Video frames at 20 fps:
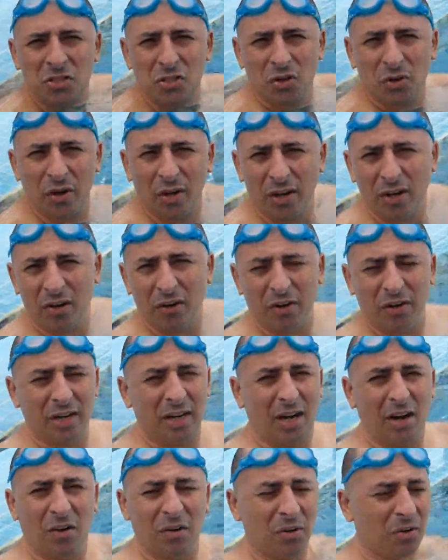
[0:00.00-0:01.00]
So here
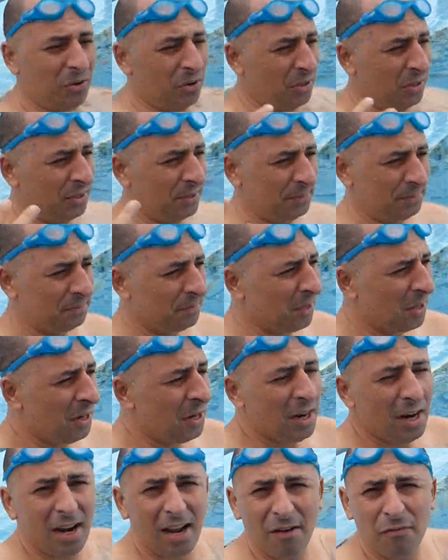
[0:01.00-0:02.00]
in our
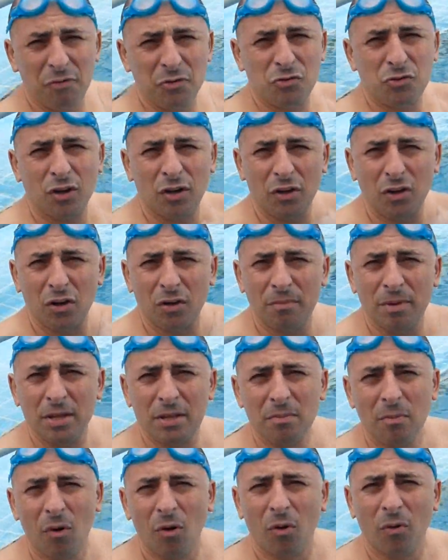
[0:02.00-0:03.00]
life we try to
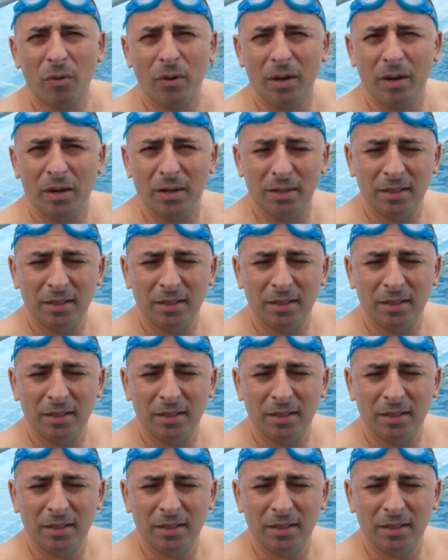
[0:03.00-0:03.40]
commit more